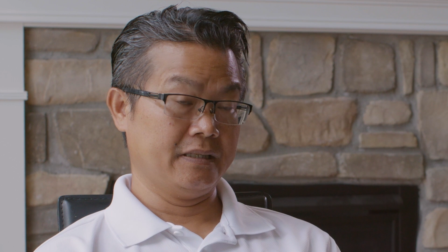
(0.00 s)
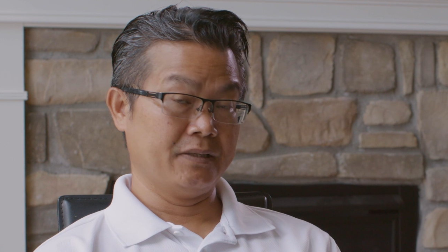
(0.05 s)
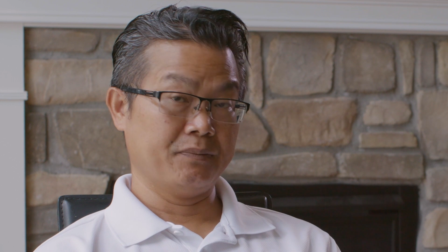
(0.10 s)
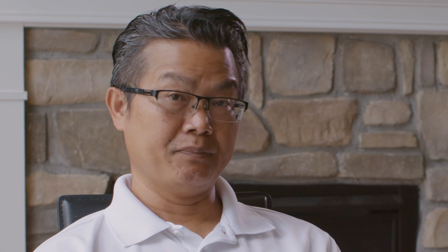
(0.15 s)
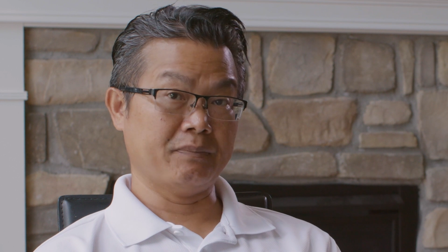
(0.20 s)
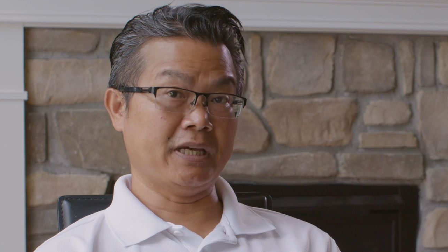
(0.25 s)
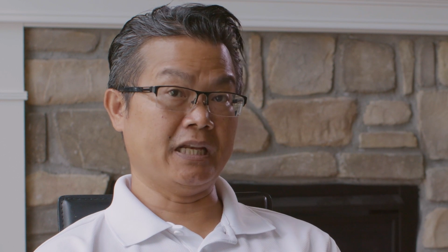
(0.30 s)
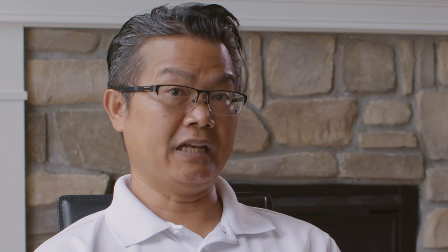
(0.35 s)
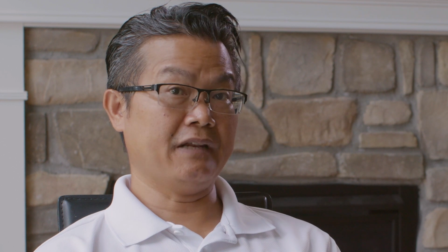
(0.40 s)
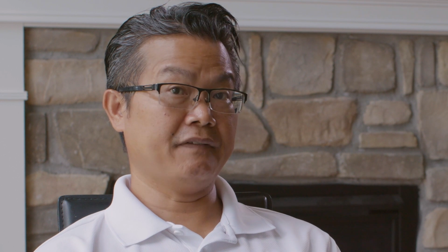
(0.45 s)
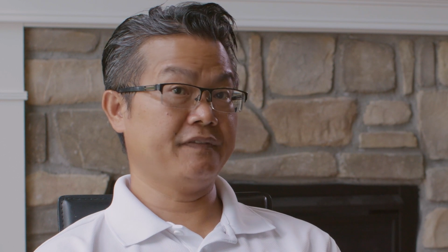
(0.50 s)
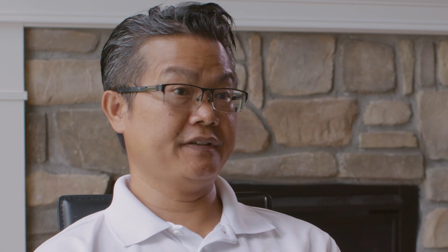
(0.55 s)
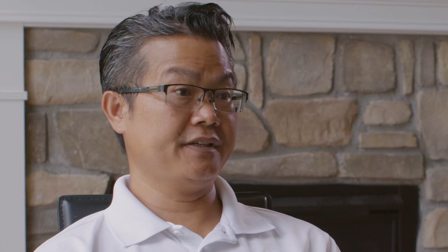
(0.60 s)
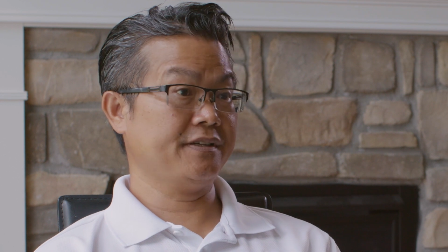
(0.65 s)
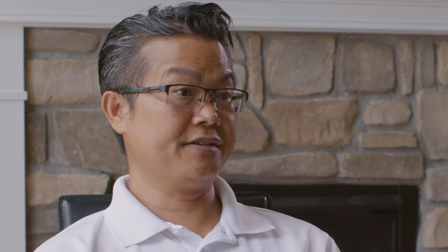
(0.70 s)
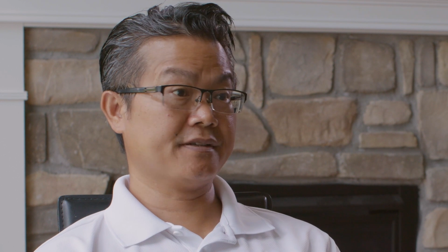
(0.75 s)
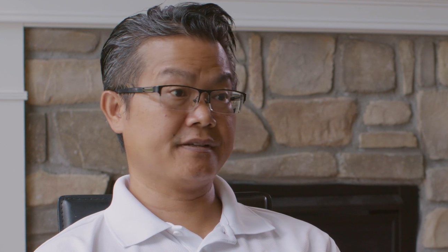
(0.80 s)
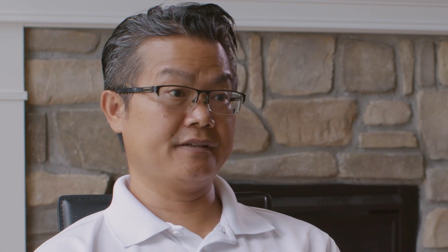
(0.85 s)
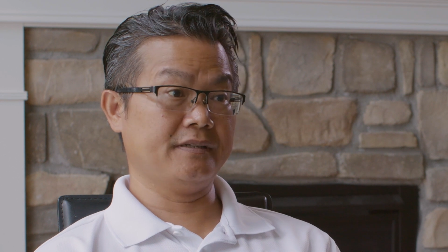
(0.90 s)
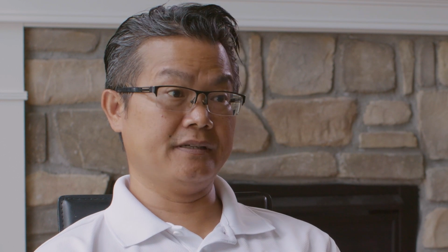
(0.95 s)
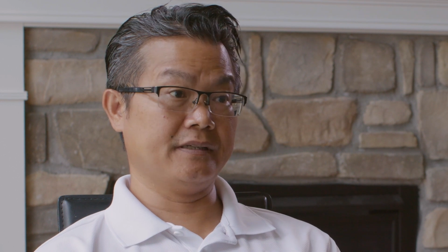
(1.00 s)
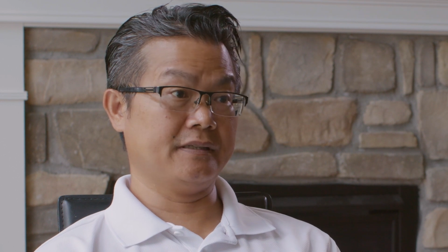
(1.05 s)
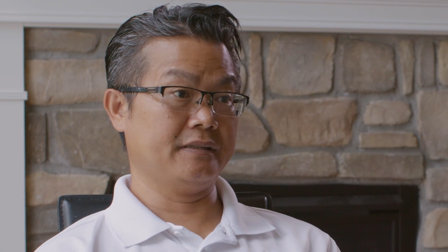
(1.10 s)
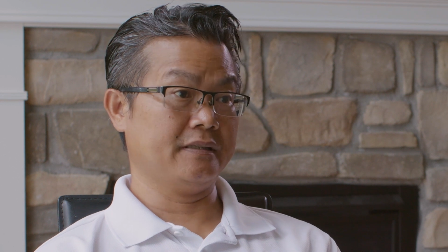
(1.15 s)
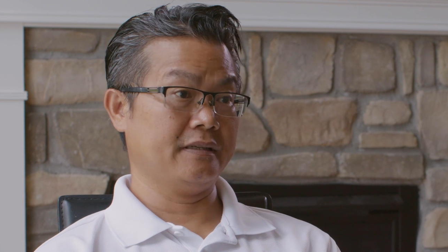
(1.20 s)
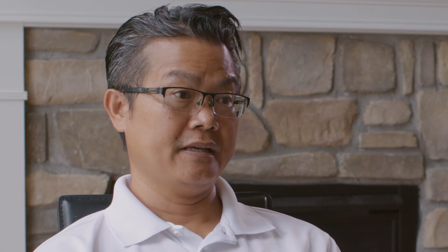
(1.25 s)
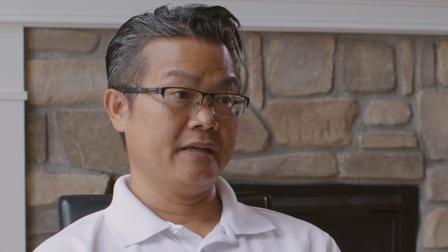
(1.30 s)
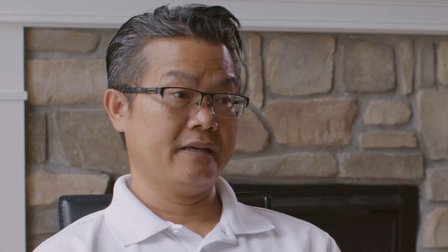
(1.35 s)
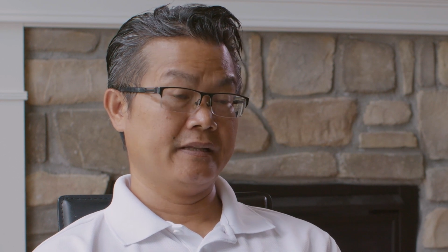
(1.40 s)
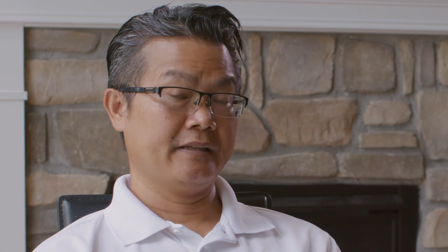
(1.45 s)
Many of these kids,
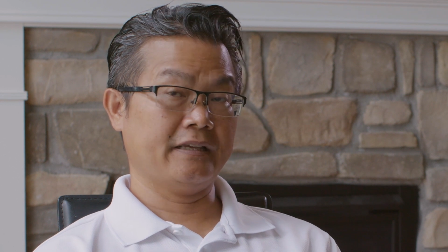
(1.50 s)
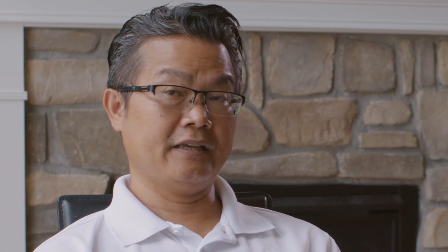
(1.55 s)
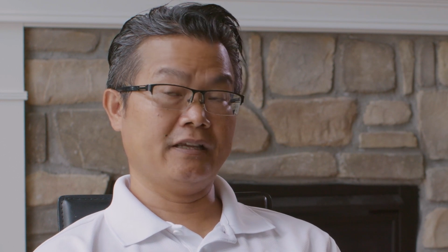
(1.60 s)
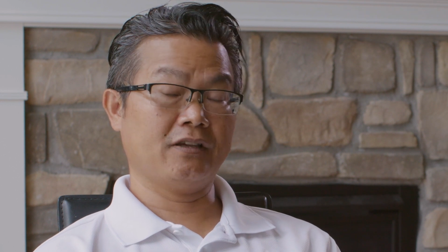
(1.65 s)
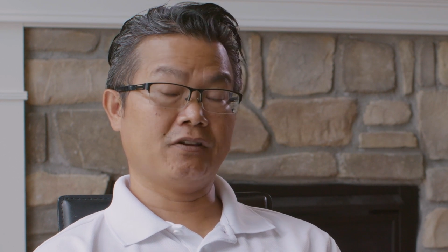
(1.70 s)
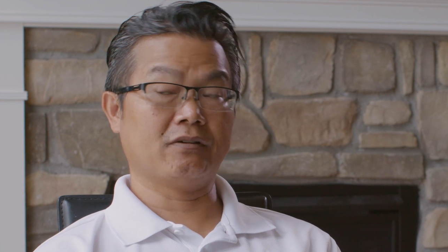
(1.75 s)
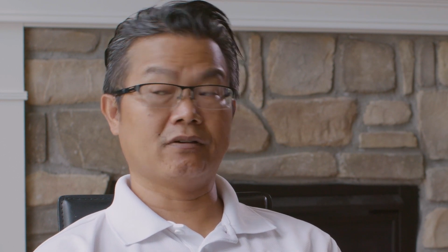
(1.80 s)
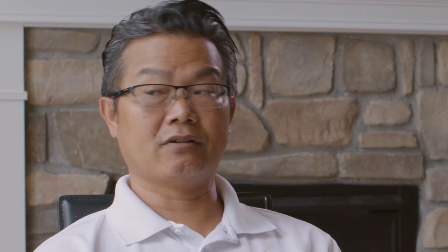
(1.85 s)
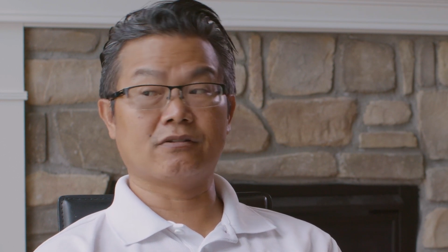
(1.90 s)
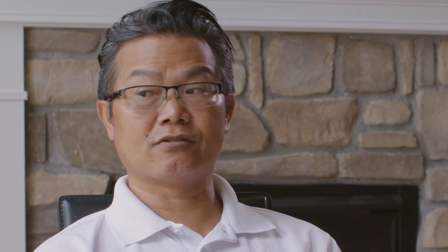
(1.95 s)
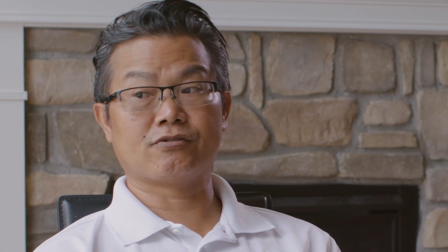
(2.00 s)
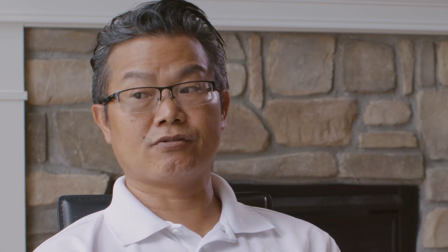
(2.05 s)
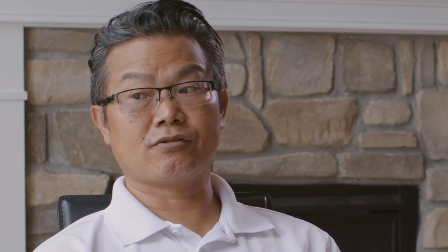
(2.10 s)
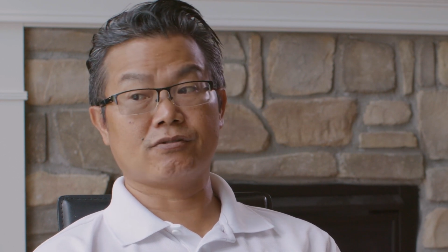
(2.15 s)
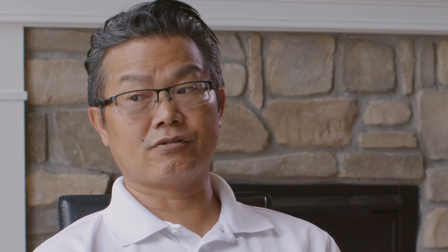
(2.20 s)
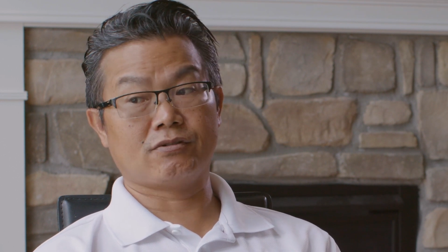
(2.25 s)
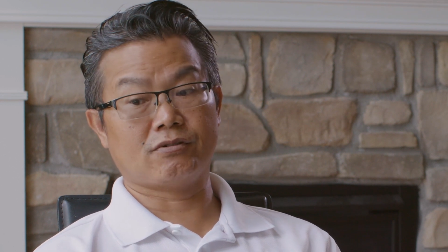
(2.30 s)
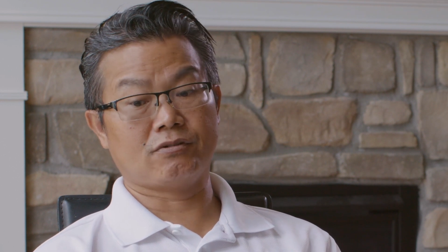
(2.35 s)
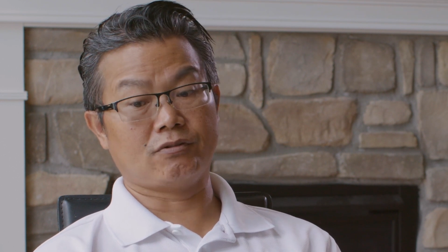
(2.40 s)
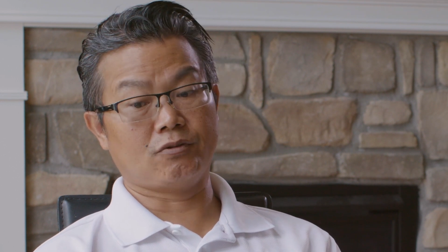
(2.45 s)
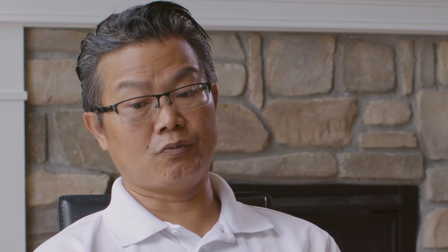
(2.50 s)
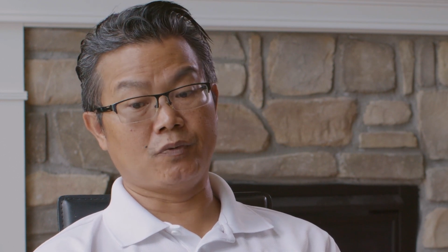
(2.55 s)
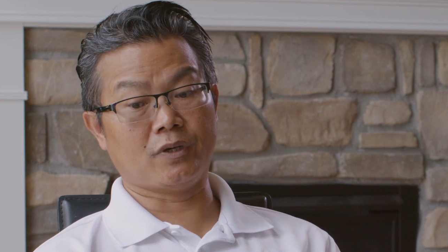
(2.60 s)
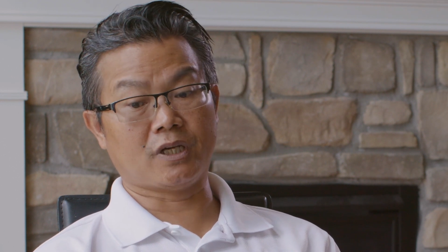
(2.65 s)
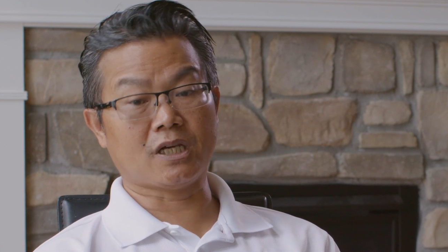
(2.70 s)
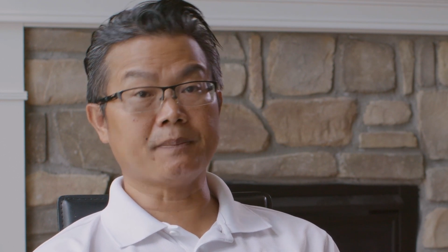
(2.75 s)
they wake